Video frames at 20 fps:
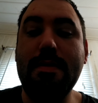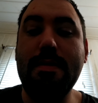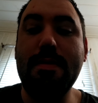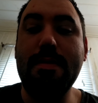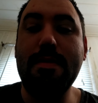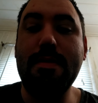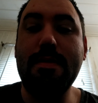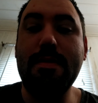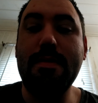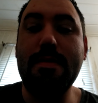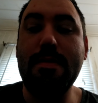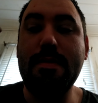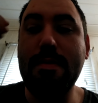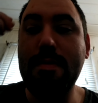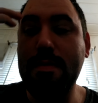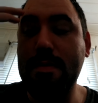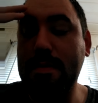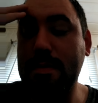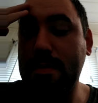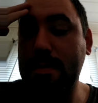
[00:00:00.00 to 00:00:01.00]

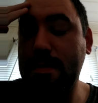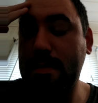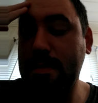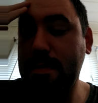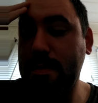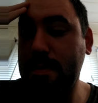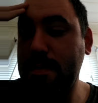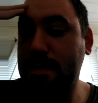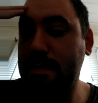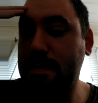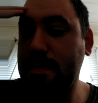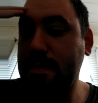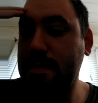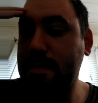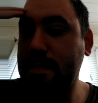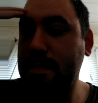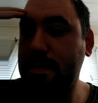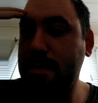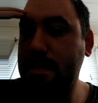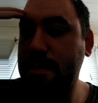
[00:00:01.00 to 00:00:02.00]

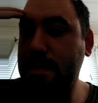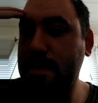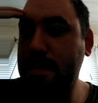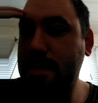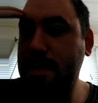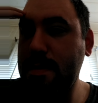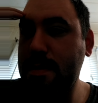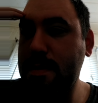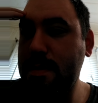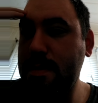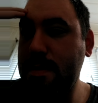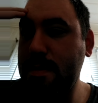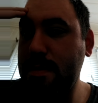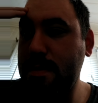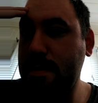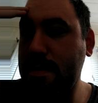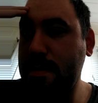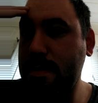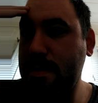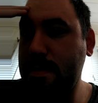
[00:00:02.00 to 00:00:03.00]

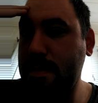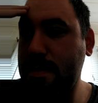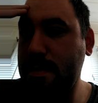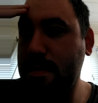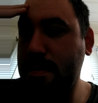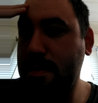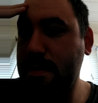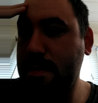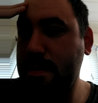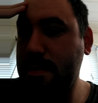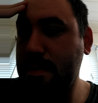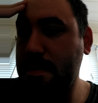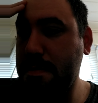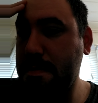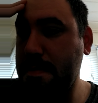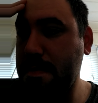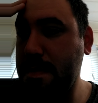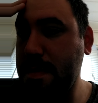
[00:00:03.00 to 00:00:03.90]
(silence)